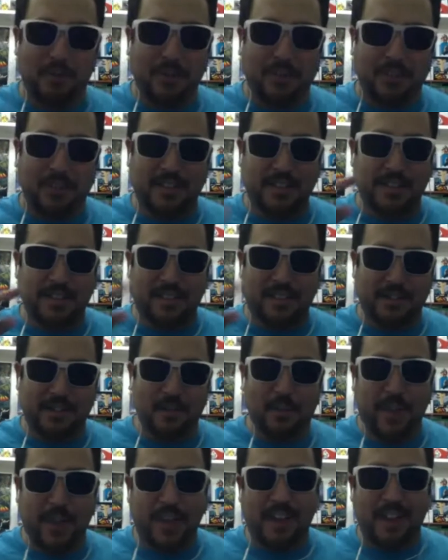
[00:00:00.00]
with the 2
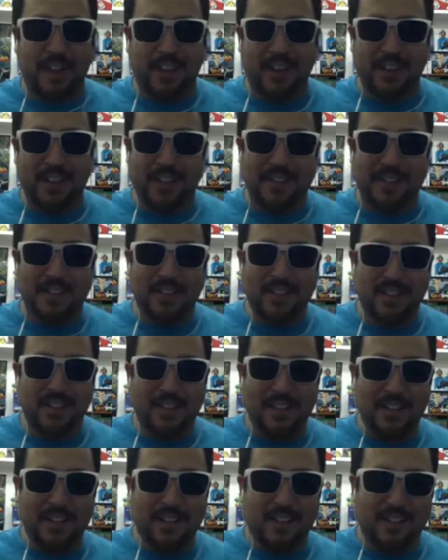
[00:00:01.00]
white kids,
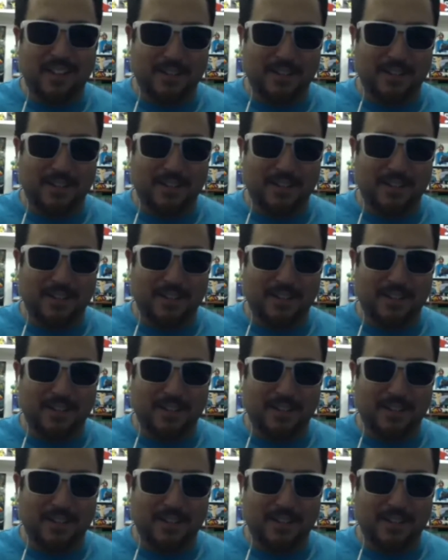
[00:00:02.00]
because